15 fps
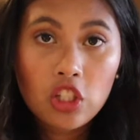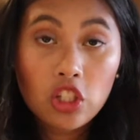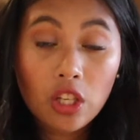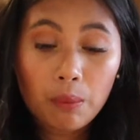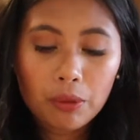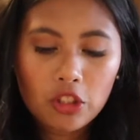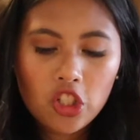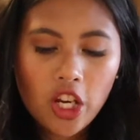
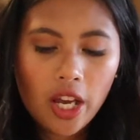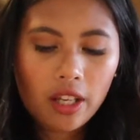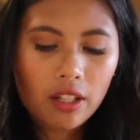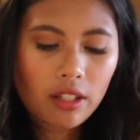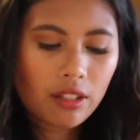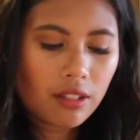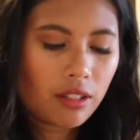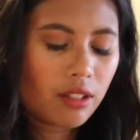double check.
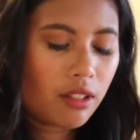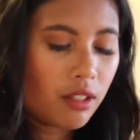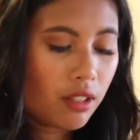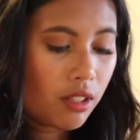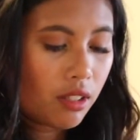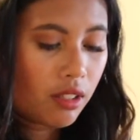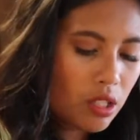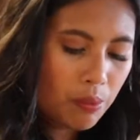
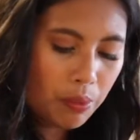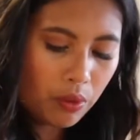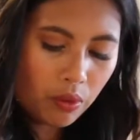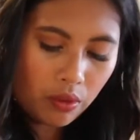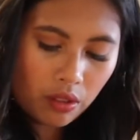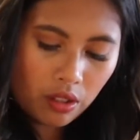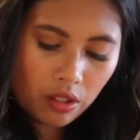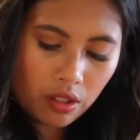
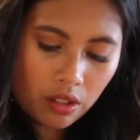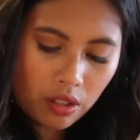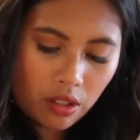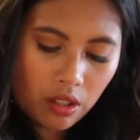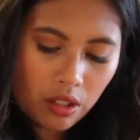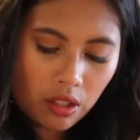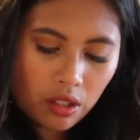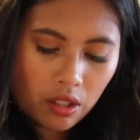Spoon
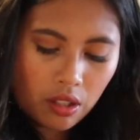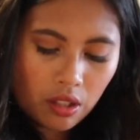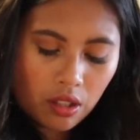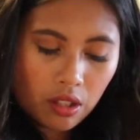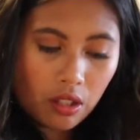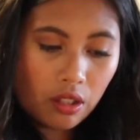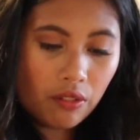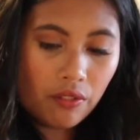
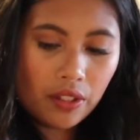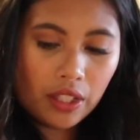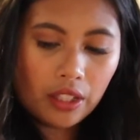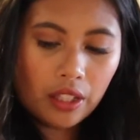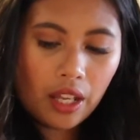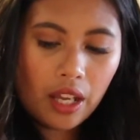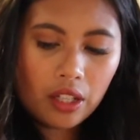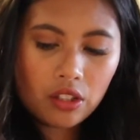of
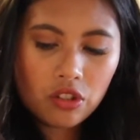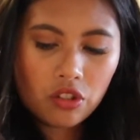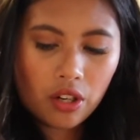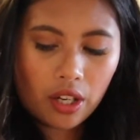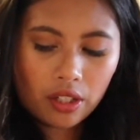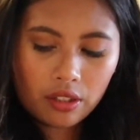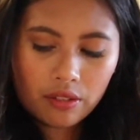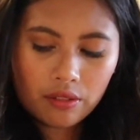vanilla
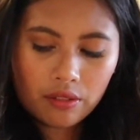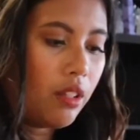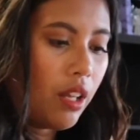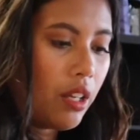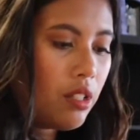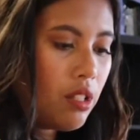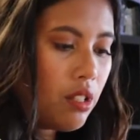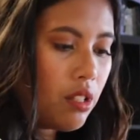extract.
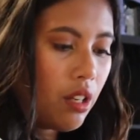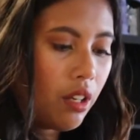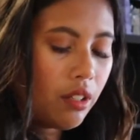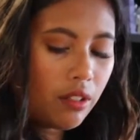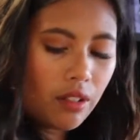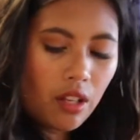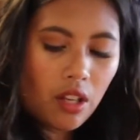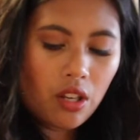That's
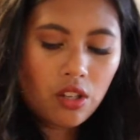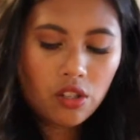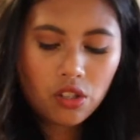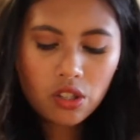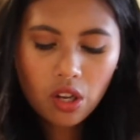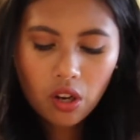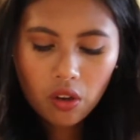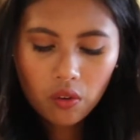done.
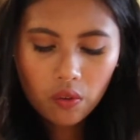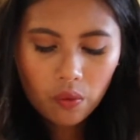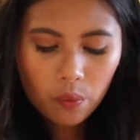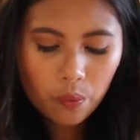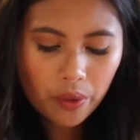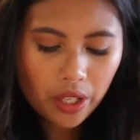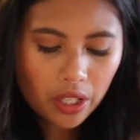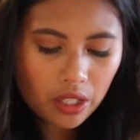So
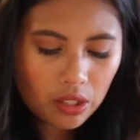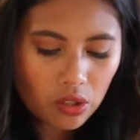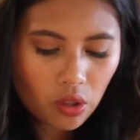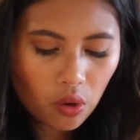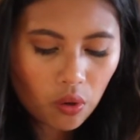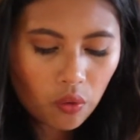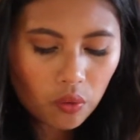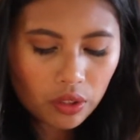we
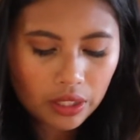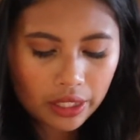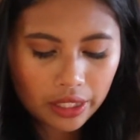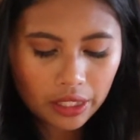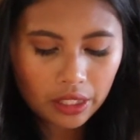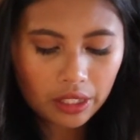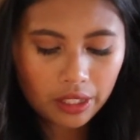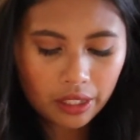don't
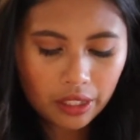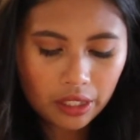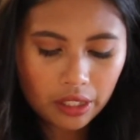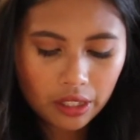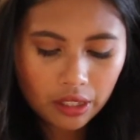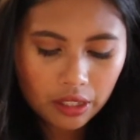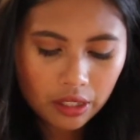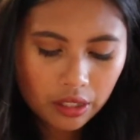need
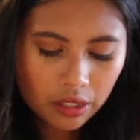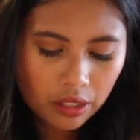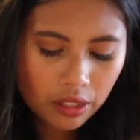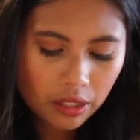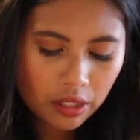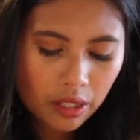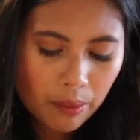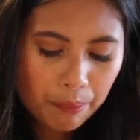
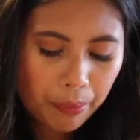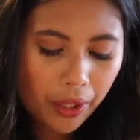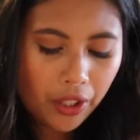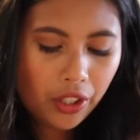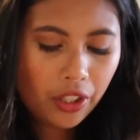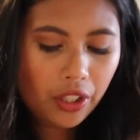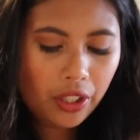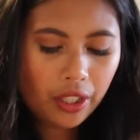
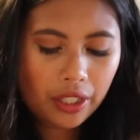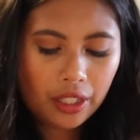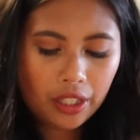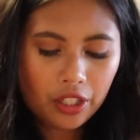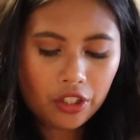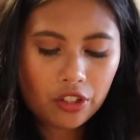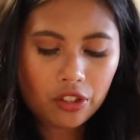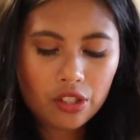butter in
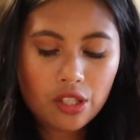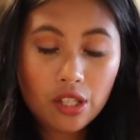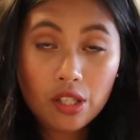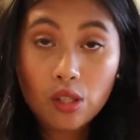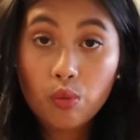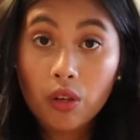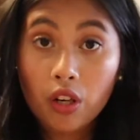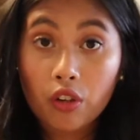here
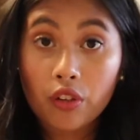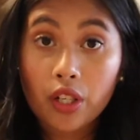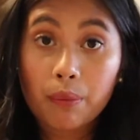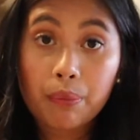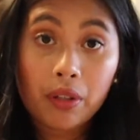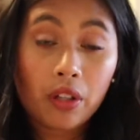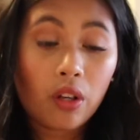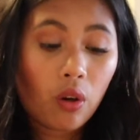since we already
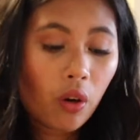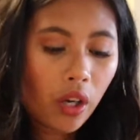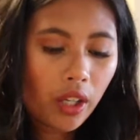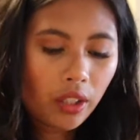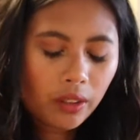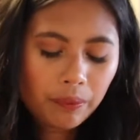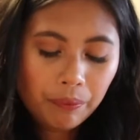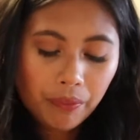put
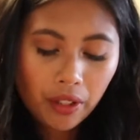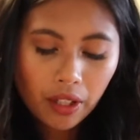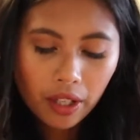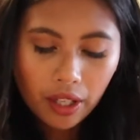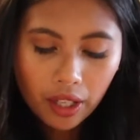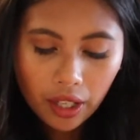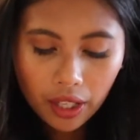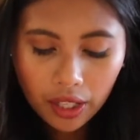oil.
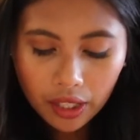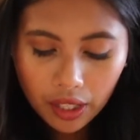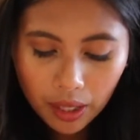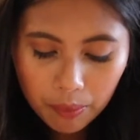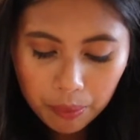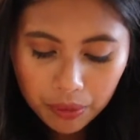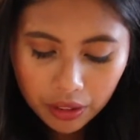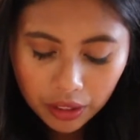And
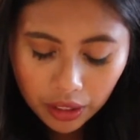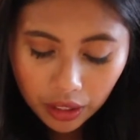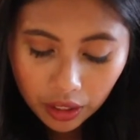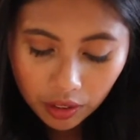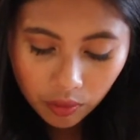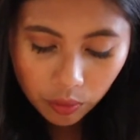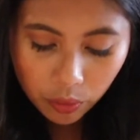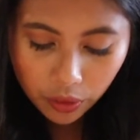I
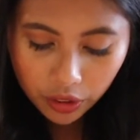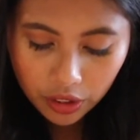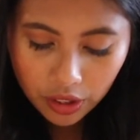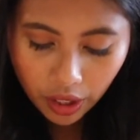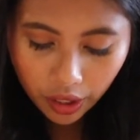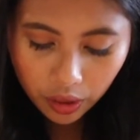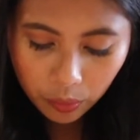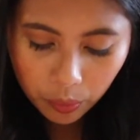believe we're
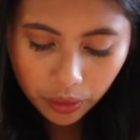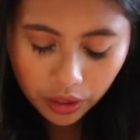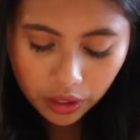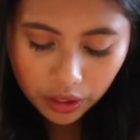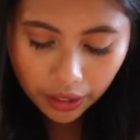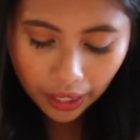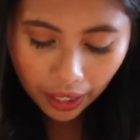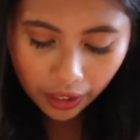done with
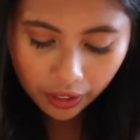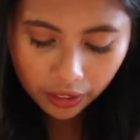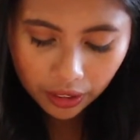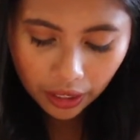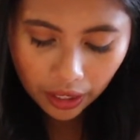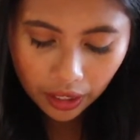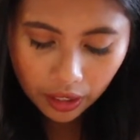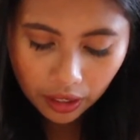the carrot
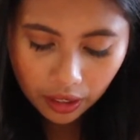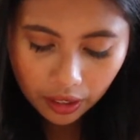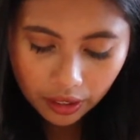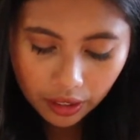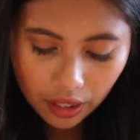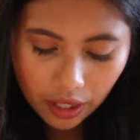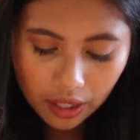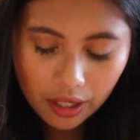cake
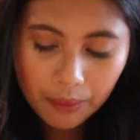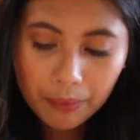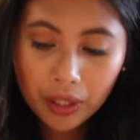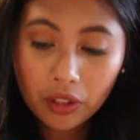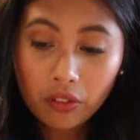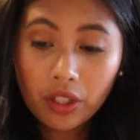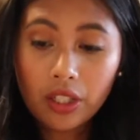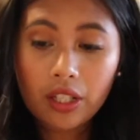
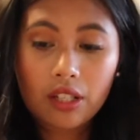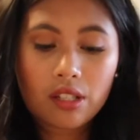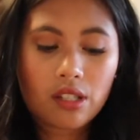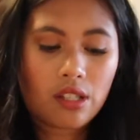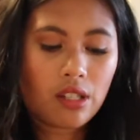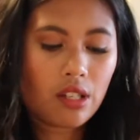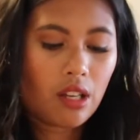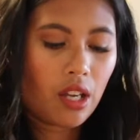
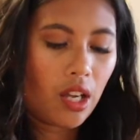ingredients.